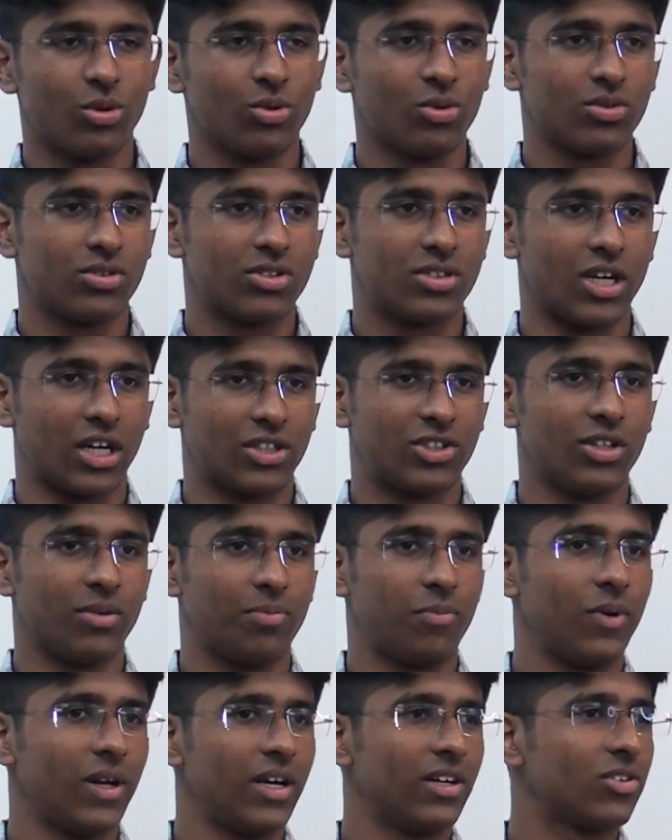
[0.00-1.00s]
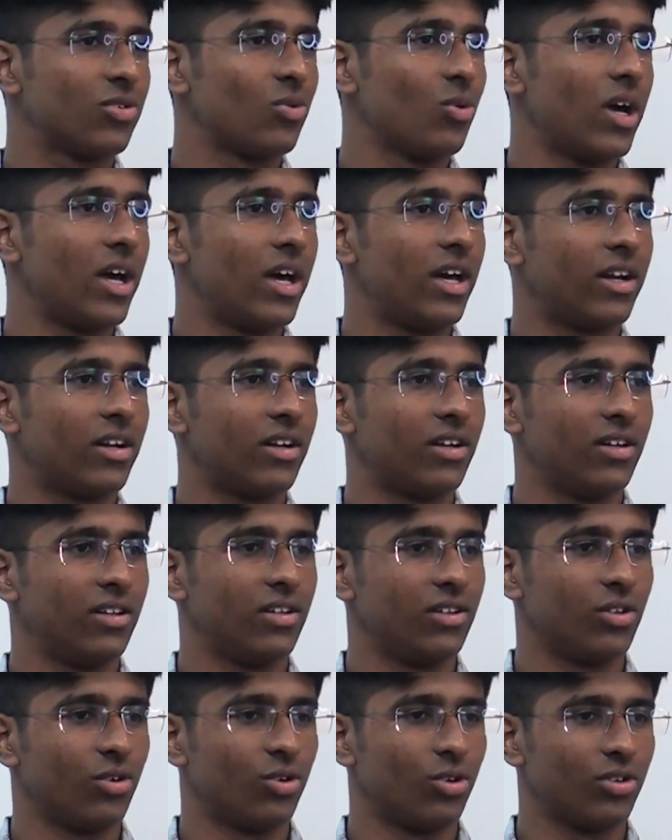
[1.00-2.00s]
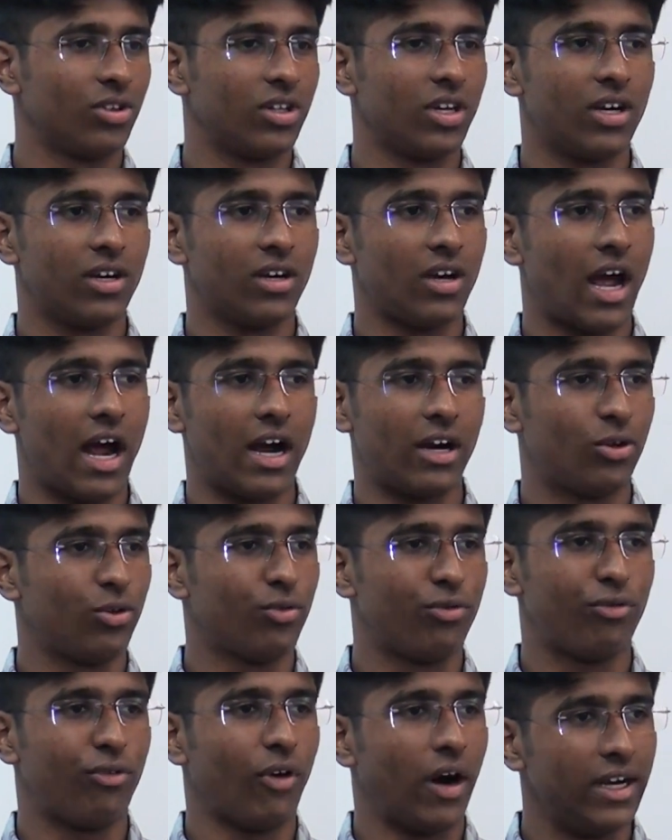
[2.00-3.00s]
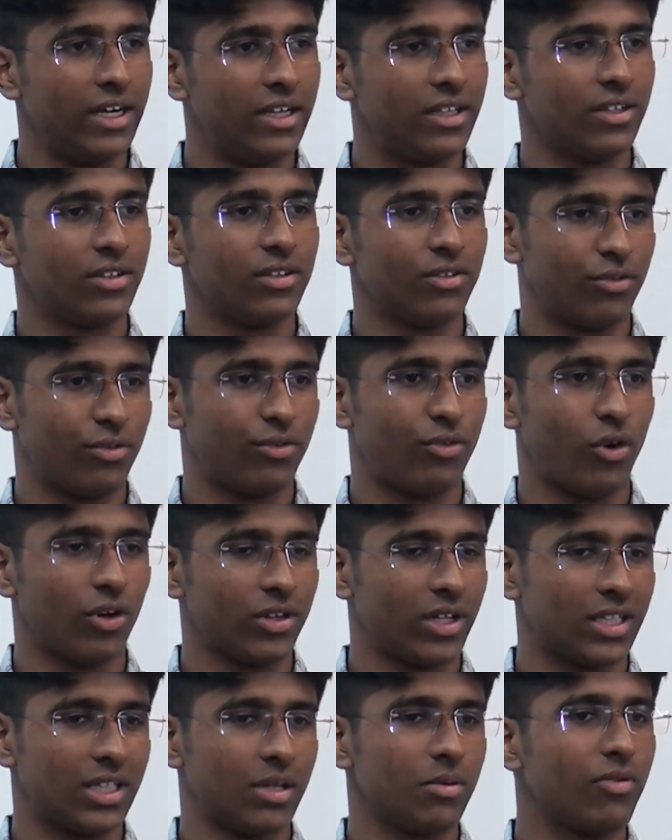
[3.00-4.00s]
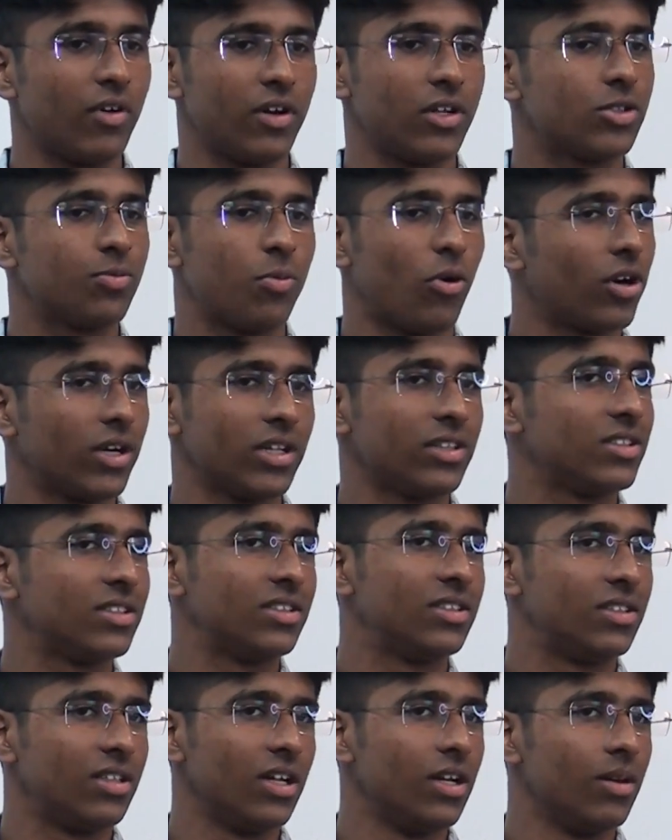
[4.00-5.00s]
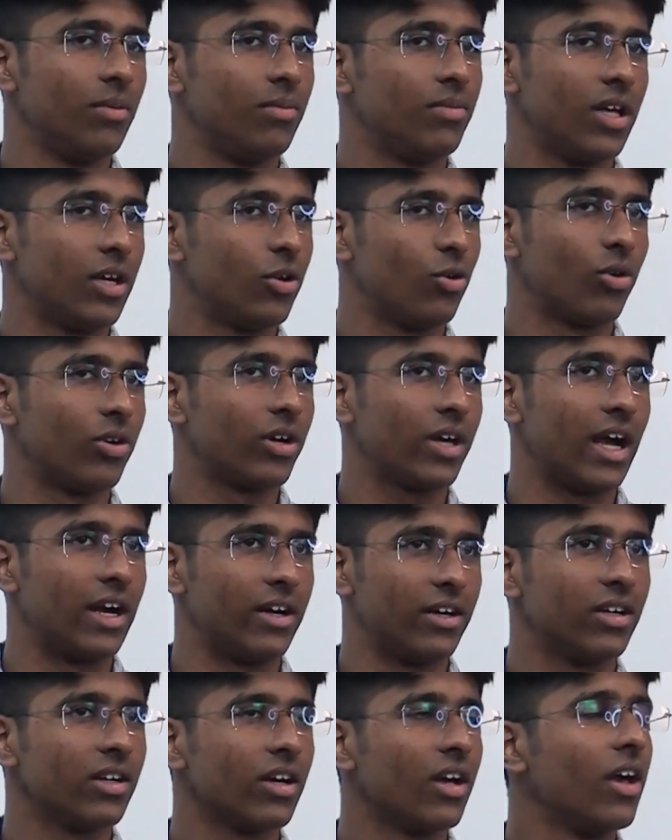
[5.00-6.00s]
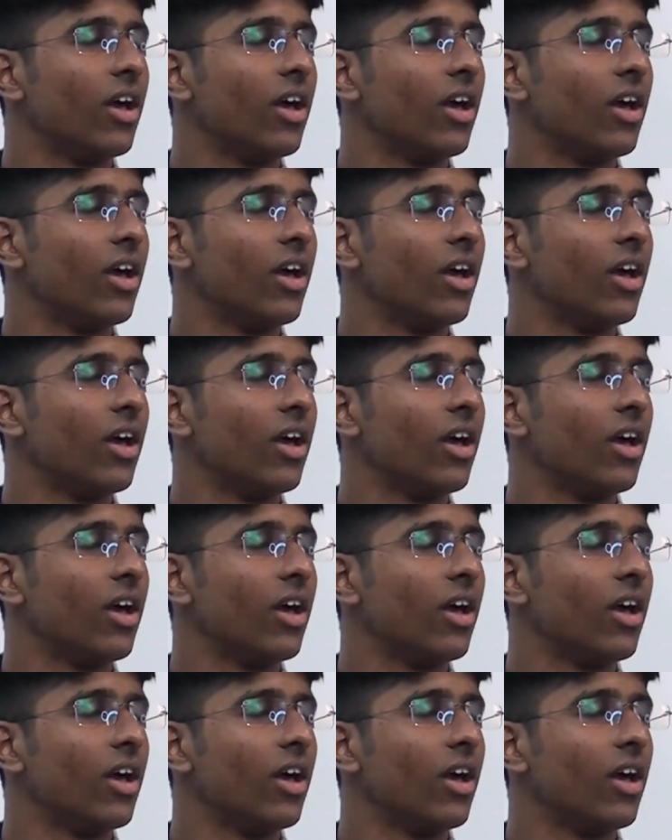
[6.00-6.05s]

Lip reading: to such a place where they had to fight for that semi-final spot and still they don't get it.